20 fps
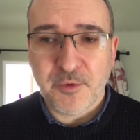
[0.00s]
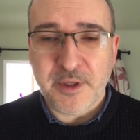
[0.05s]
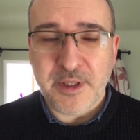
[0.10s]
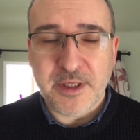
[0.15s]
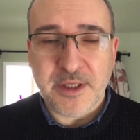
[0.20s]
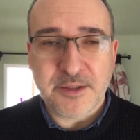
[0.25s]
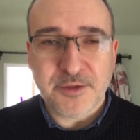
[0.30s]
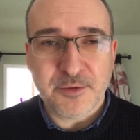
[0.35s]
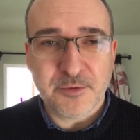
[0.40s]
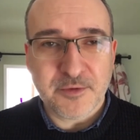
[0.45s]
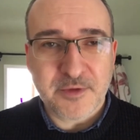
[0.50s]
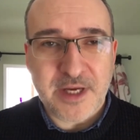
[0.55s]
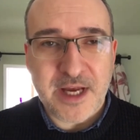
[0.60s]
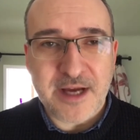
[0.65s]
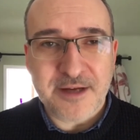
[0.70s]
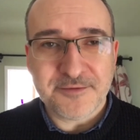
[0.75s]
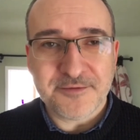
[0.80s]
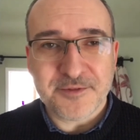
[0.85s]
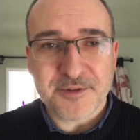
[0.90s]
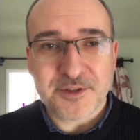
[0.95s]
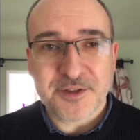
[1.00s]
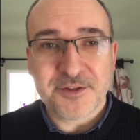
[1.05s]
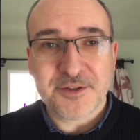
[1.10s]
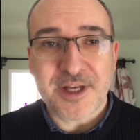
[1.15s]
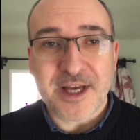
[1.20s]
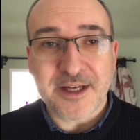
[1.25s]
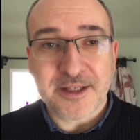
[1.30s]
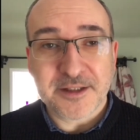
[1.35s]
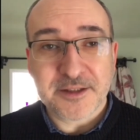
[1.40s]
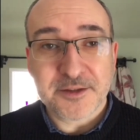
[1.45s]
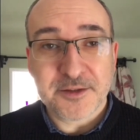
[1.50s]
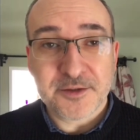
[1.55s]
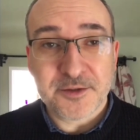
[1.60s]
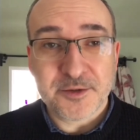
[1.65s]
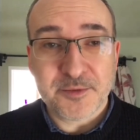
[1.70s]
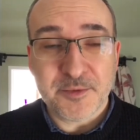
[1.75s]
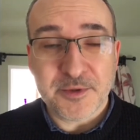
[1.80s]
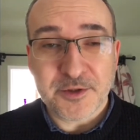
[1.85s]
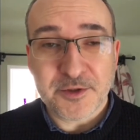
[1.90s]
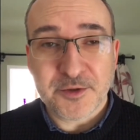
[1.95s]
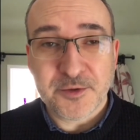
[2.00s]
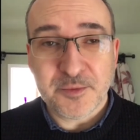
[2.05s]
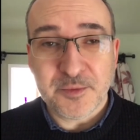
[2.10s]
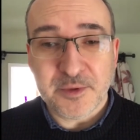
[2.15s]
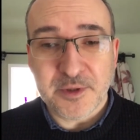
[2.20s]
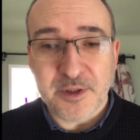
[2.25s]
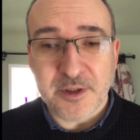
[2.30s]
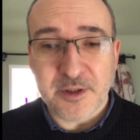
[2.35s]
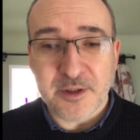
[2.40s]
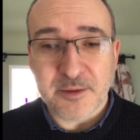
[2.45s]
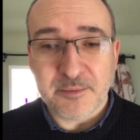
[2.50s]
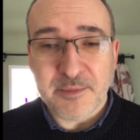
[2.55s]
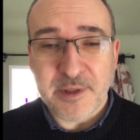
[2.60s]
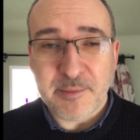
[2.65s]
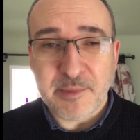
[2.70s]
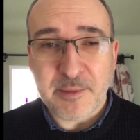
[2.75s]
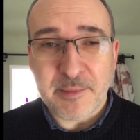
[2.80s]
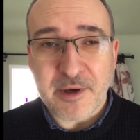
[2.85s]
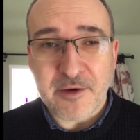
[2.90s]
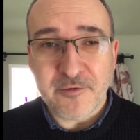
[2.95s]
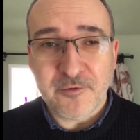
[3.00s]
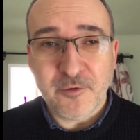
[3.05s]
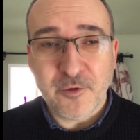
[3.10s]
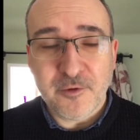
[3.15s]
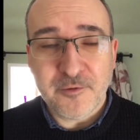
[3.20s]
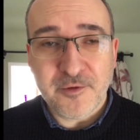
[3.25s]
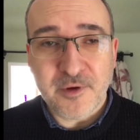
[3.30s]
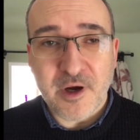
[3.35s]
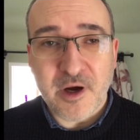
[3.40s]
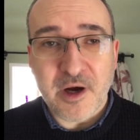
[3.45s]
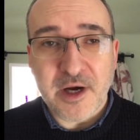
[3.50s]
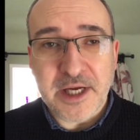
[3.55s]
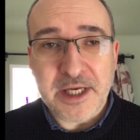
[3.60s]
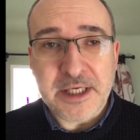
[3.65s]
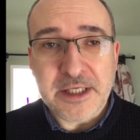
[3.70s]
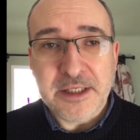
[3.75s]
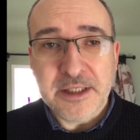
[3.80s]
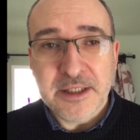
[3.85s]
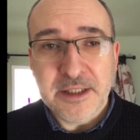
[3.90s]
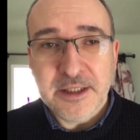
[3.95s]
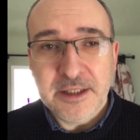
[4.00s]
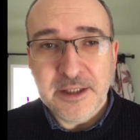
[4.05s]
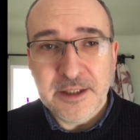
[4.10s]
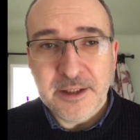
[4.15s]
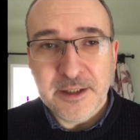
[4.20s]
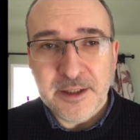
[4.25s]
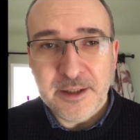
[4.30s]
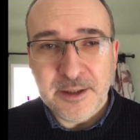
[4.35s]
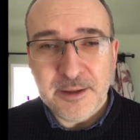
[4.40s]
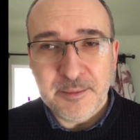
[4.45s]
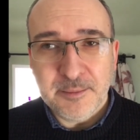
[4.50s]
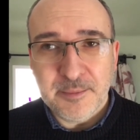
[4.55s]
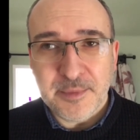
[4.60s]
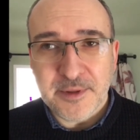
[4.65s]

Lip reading: sort of canvas sacks, which were maybe about 4 foot high. But they